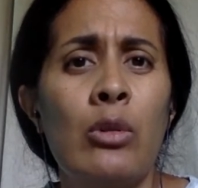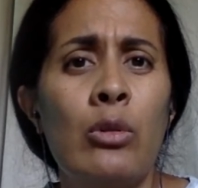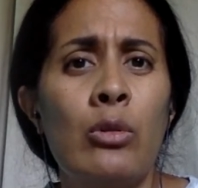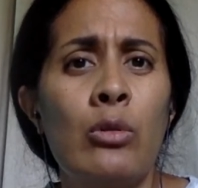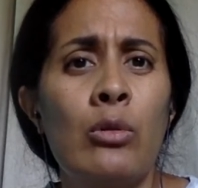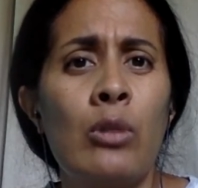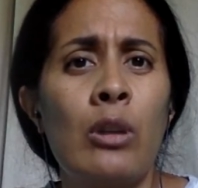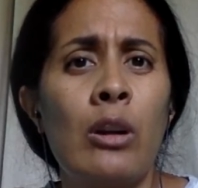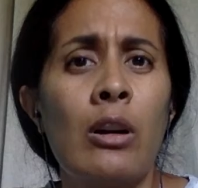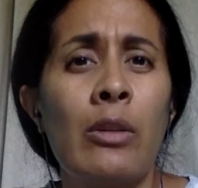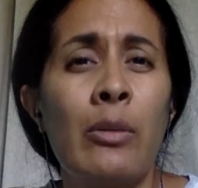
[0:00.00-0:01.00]
who
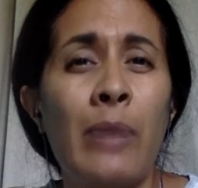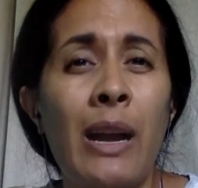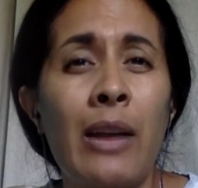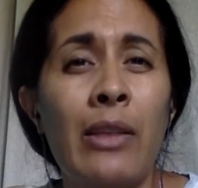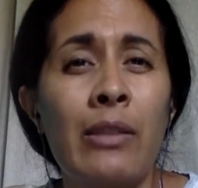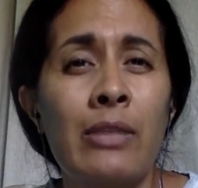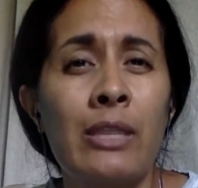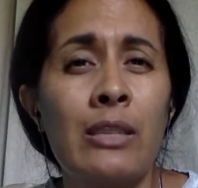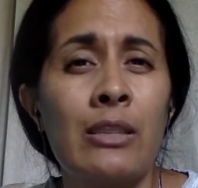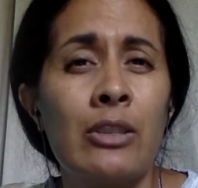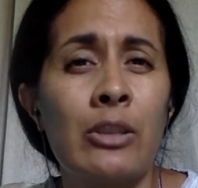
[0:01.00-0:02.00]
are on the path of
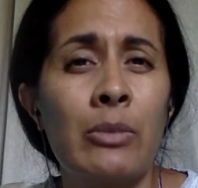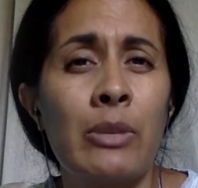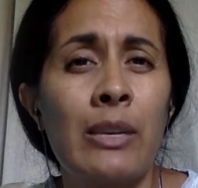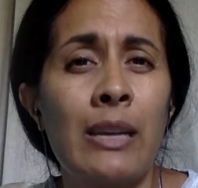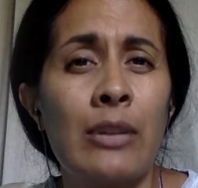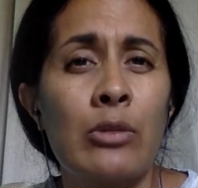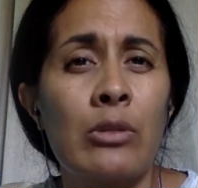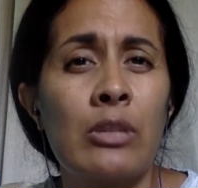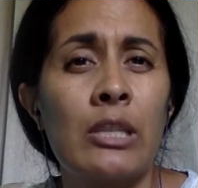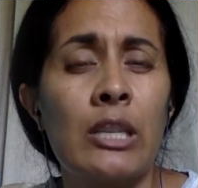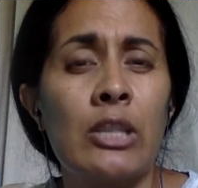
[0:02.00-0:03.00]
citizenship and
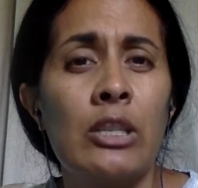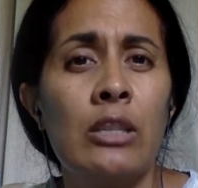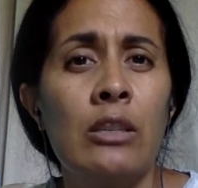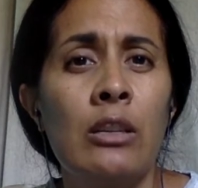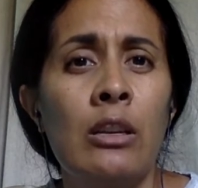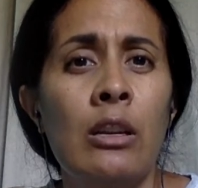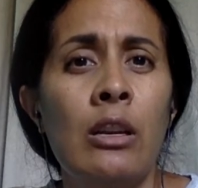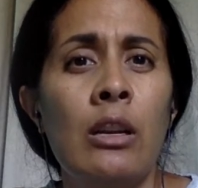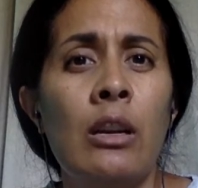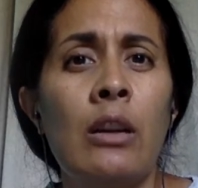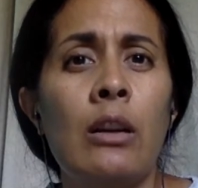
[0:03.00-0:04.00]
naturalization.
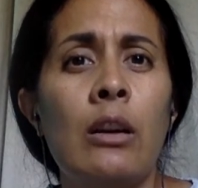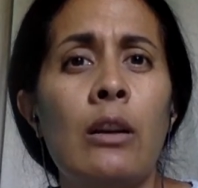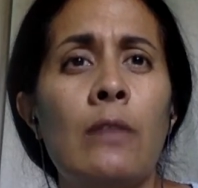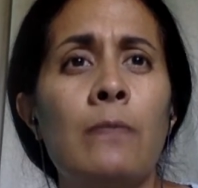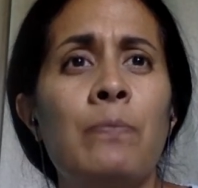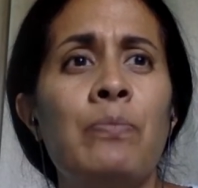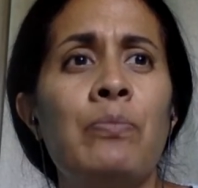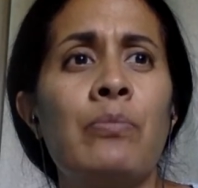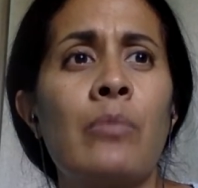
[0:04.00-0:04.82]
Um,